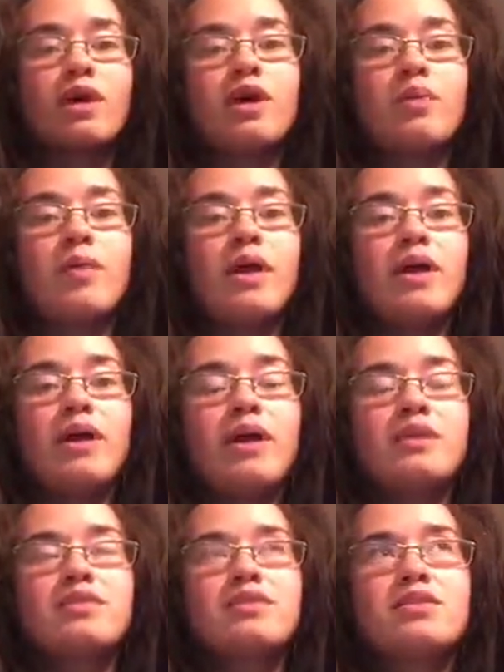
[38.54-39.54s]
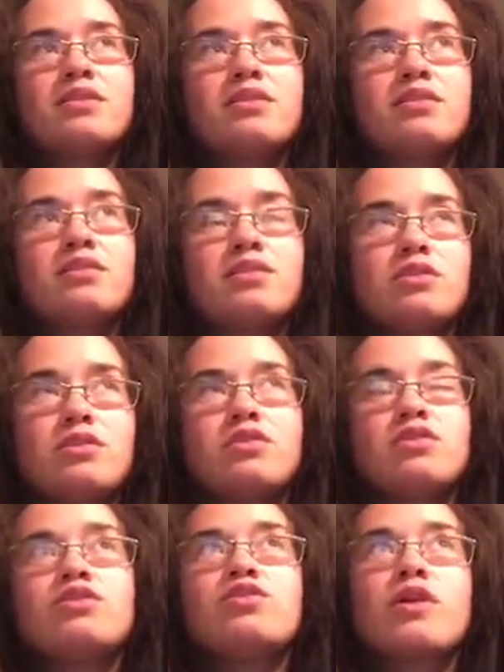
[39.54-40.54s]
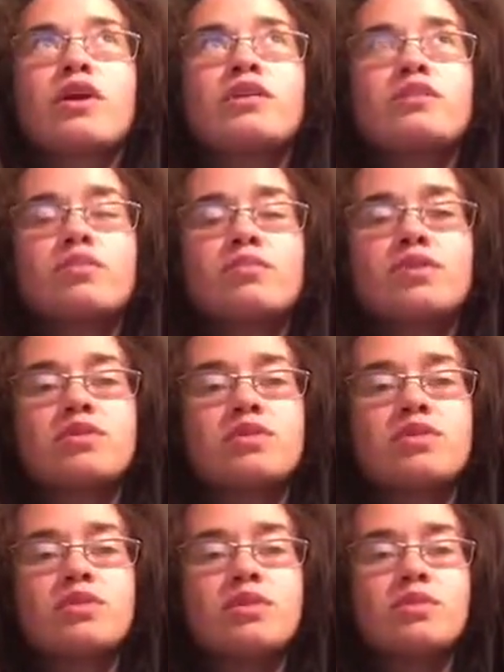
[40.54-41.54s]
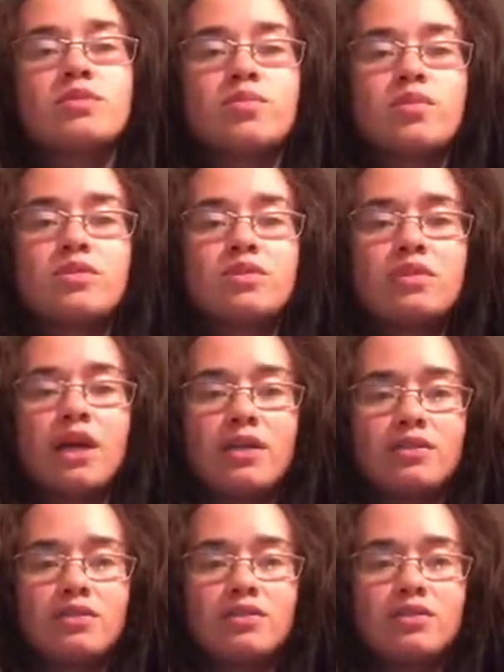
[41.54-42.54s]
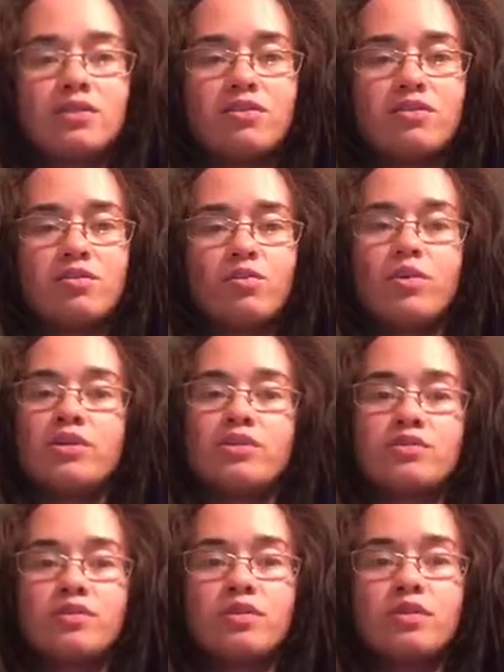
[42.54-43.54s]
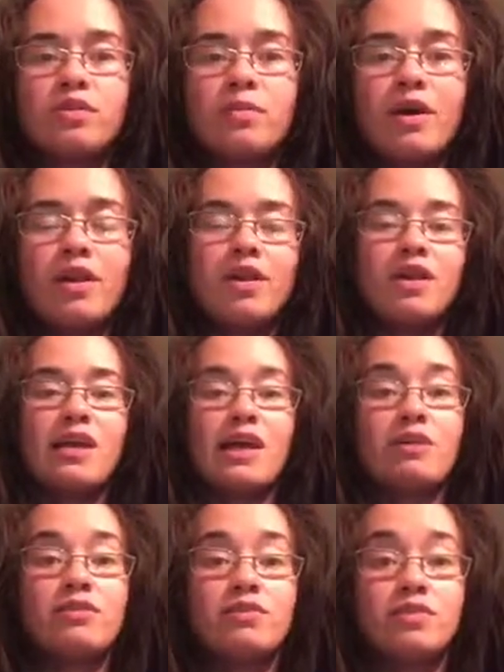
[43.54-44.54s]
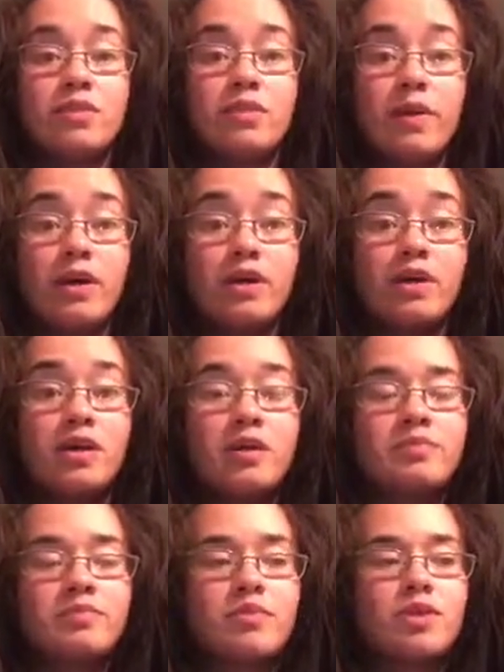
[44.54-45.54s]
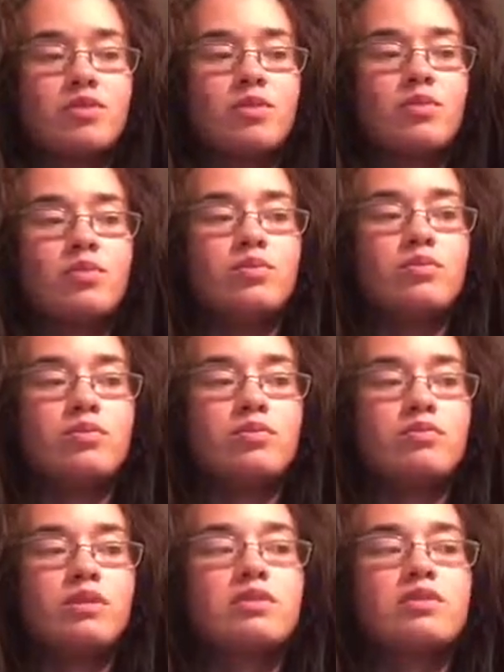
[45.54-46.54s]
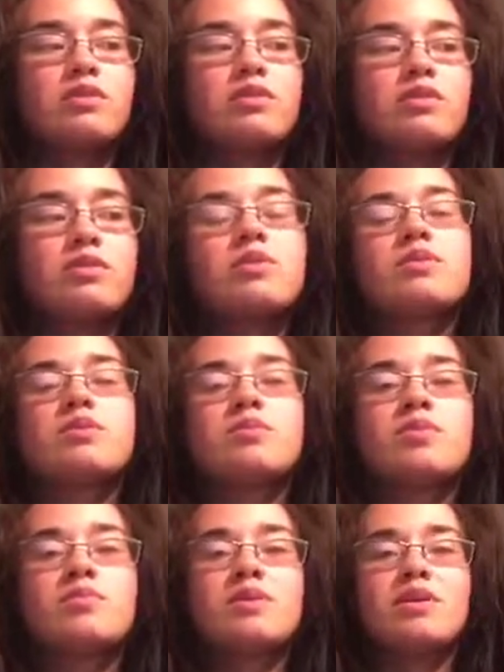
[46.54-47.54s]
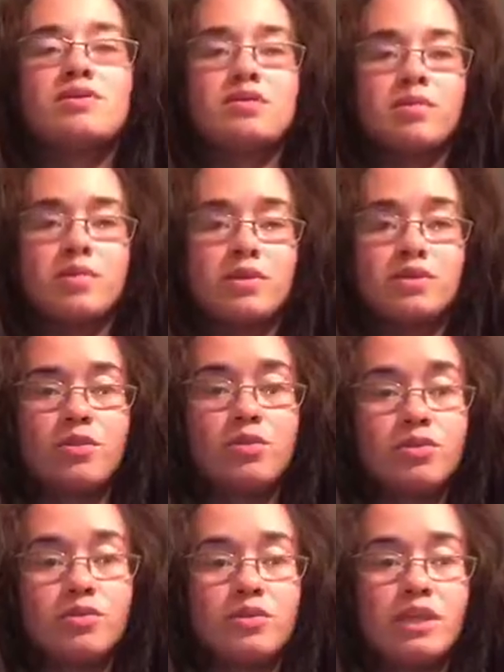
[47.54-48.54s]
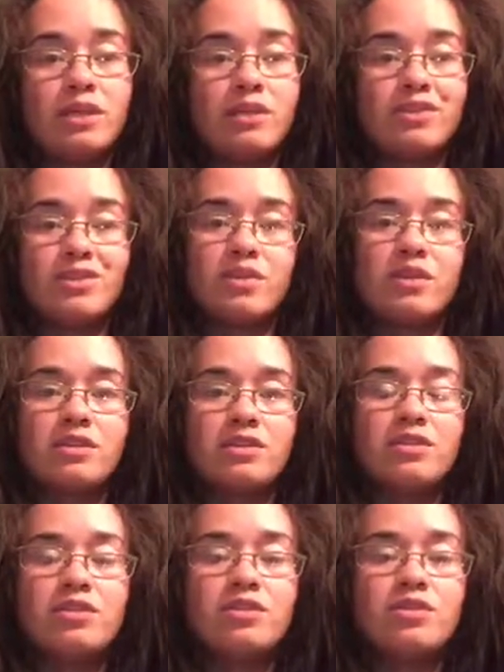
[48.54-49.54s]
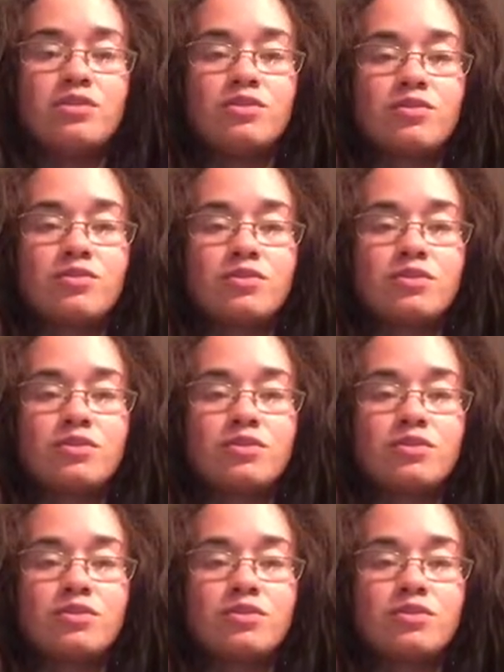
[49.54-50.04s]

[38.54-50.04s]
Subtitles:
um, asking to trying something new, it's important to ask yourself what you're feeling about it and how you feel about it. So rather than doing something because somebody told you that it's the right thing to do,